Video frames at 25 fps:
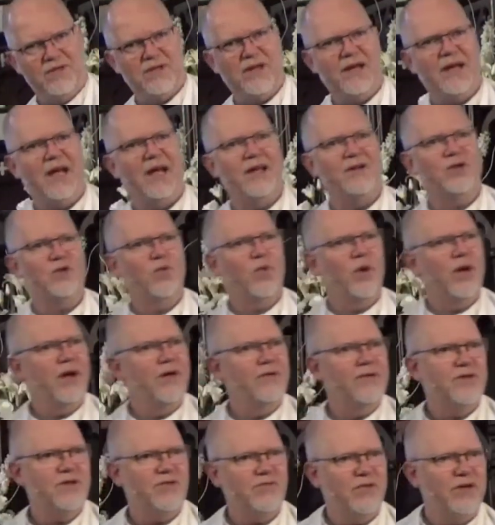I ask, where
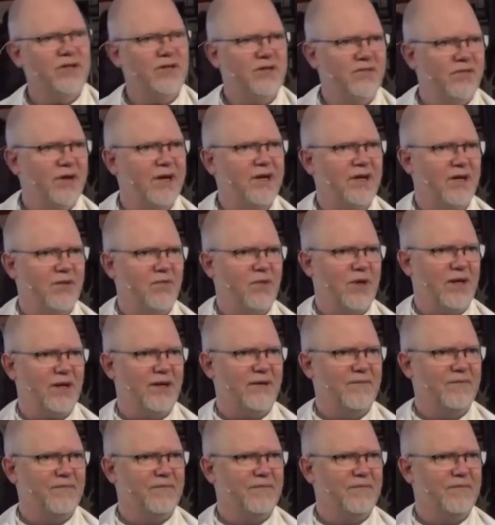is the resurrected one?